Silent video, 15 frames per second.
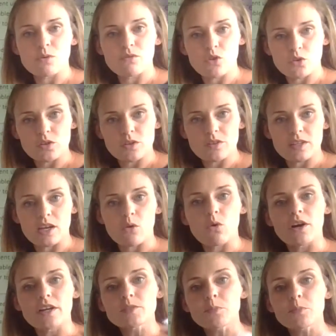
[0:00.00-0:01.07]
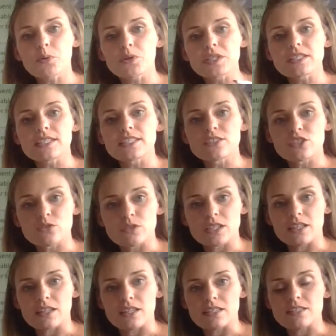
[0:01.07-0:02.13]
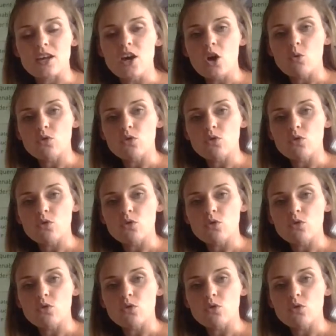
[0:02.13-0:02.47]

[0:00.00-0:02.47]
we've got to think, why is Priestley doing this?